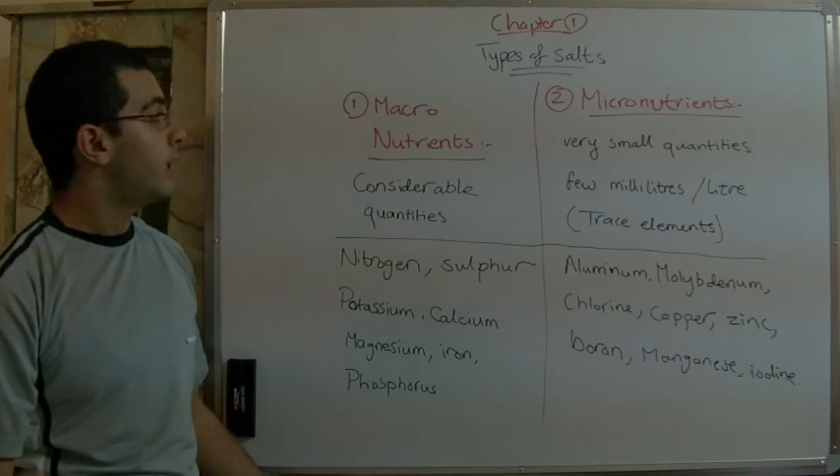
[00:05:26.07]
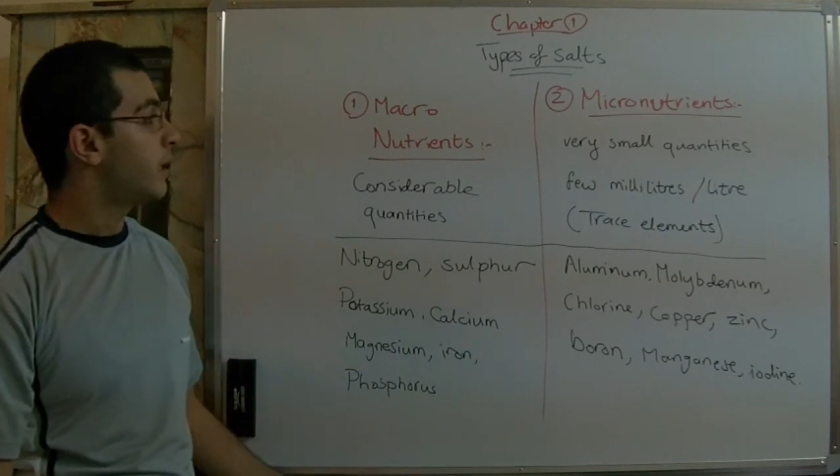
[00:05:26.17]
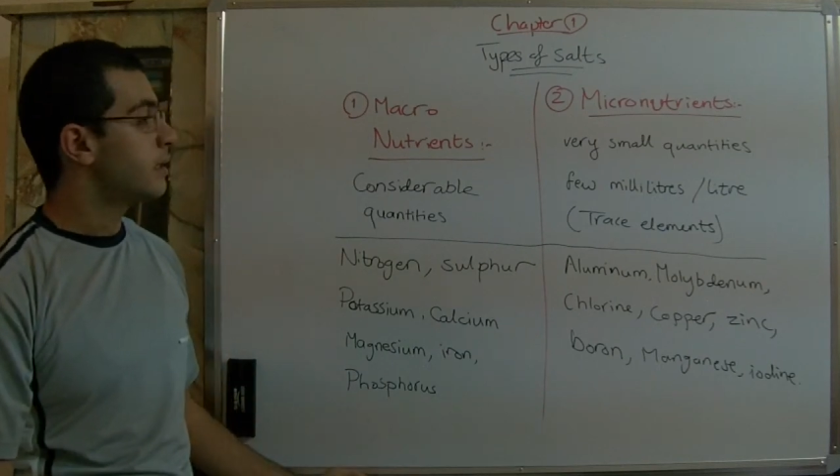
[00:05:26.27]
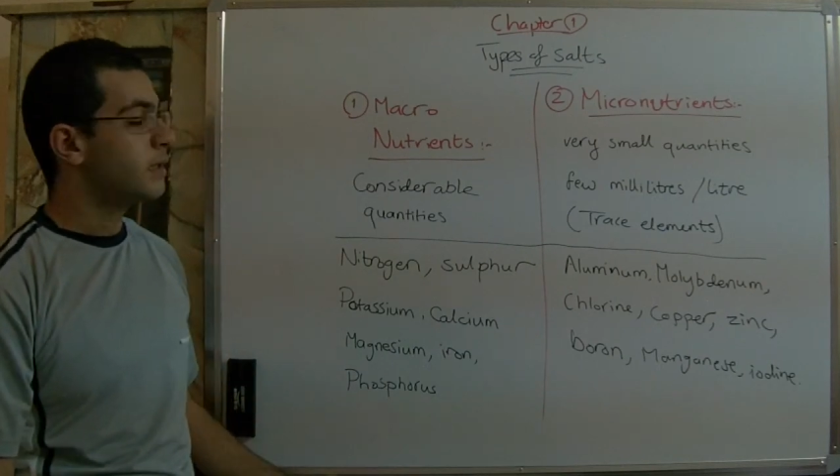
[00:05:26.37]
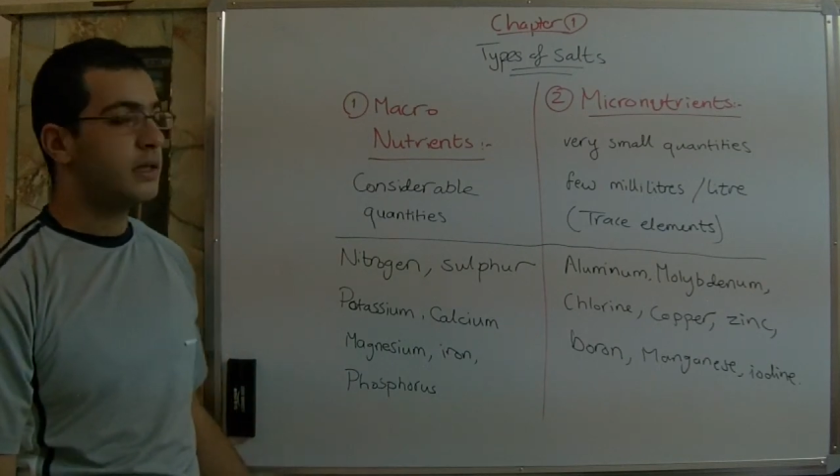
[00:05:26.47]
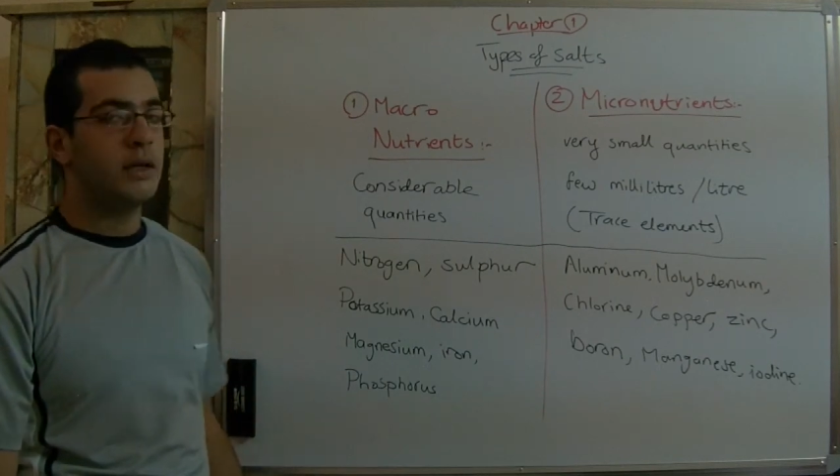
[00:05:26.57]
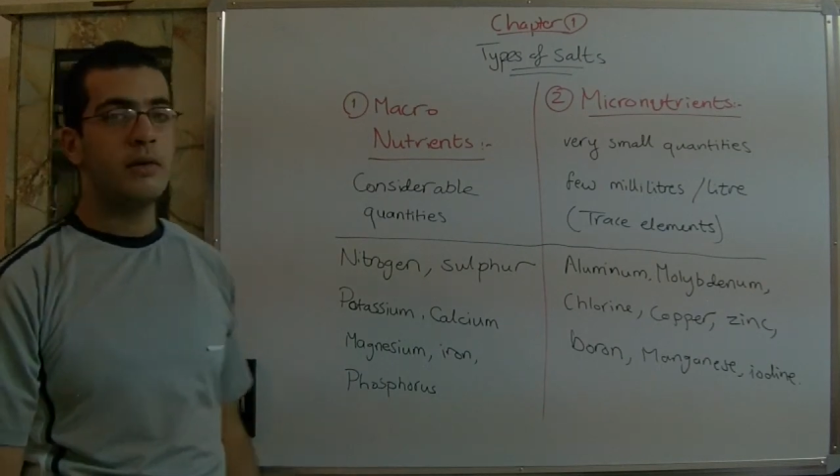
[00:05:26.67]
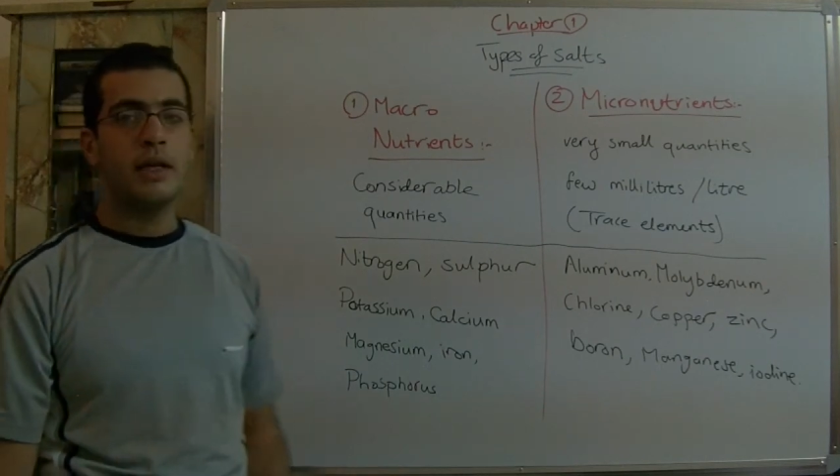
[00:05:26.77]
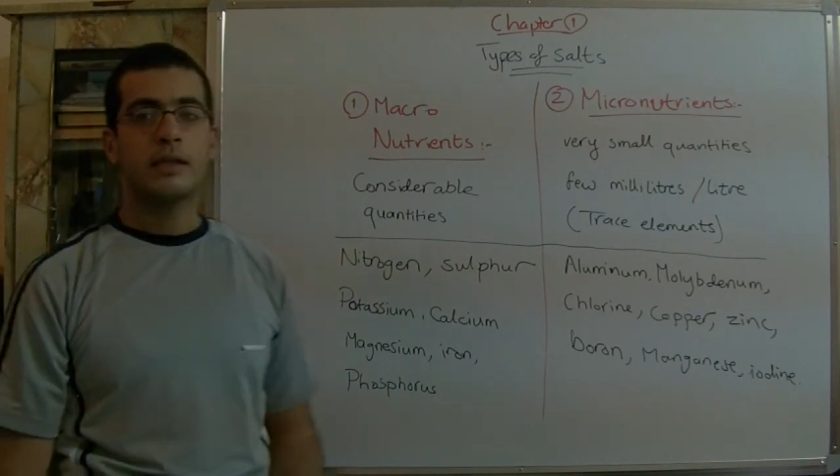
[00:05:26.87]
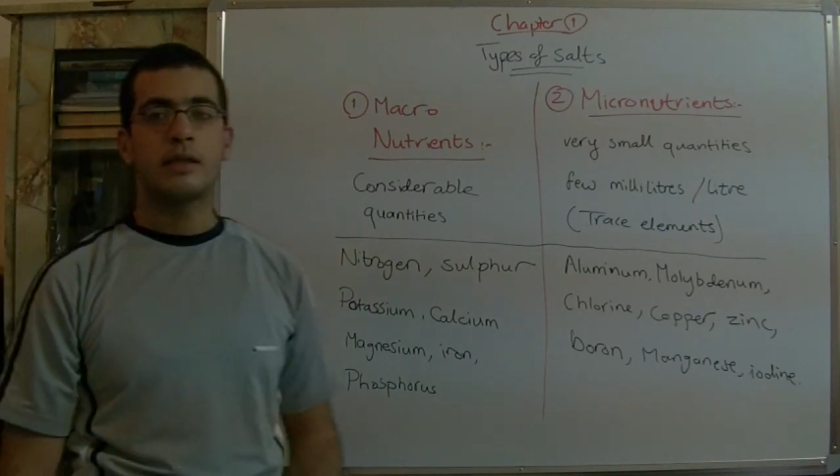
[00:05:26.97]
And see
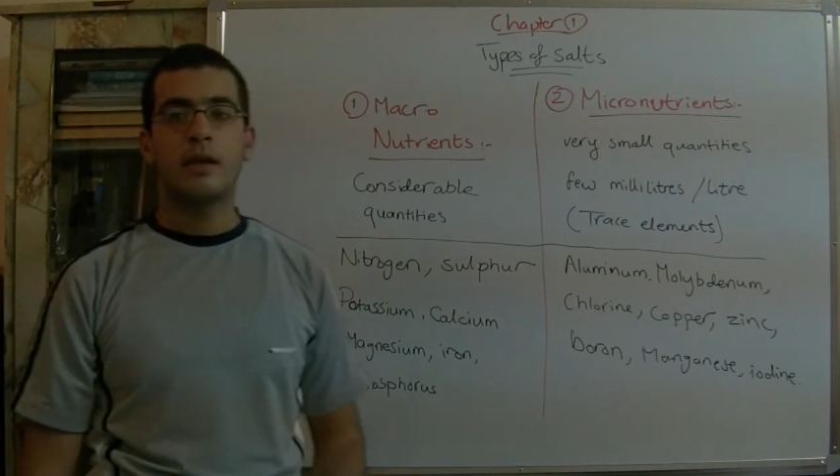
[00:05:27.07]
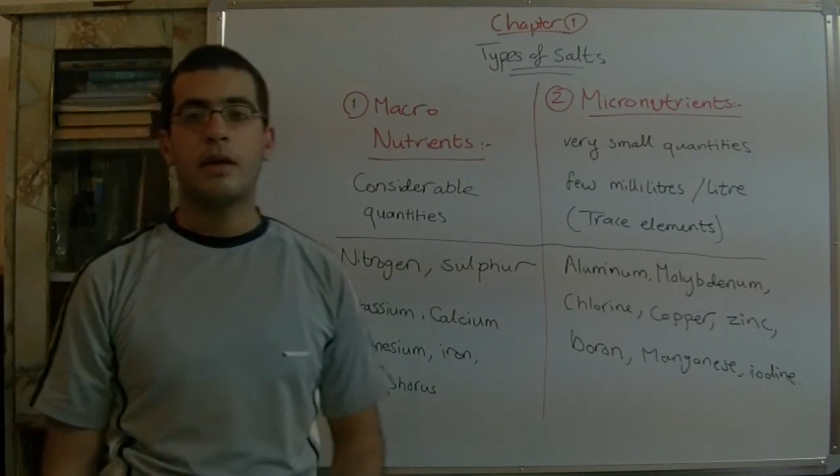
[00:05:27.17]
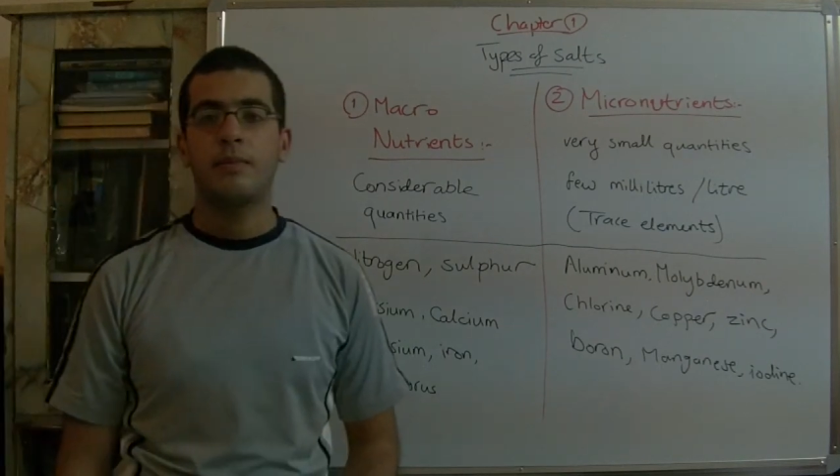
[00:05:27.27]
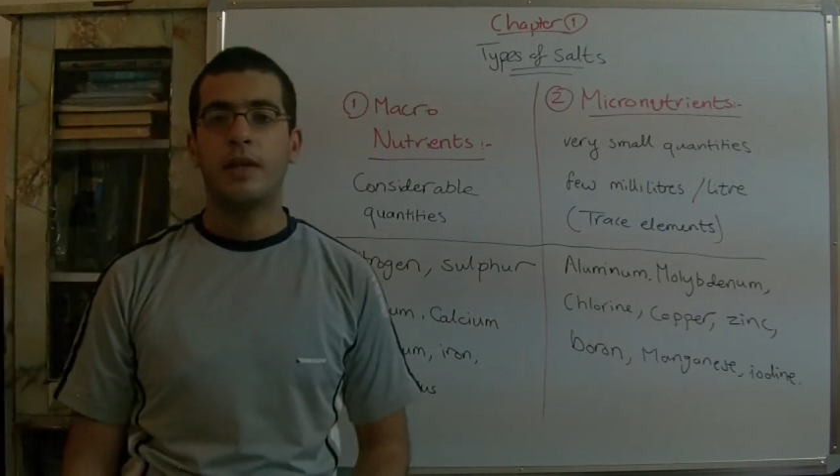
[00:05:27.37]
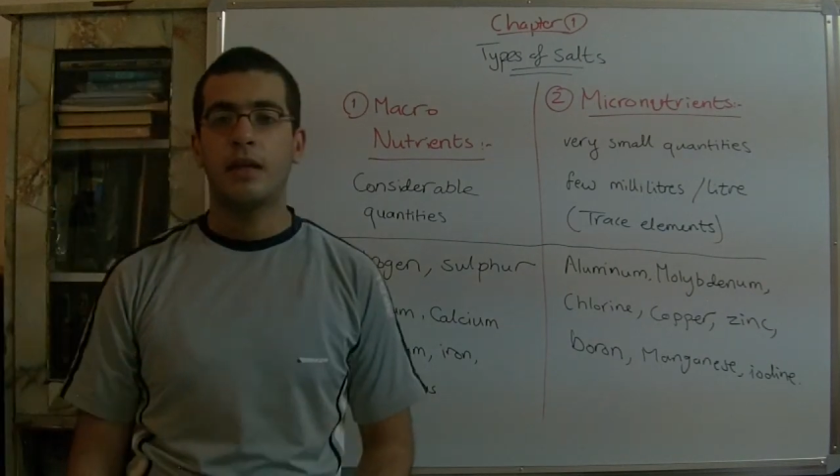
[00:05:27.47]
you next time.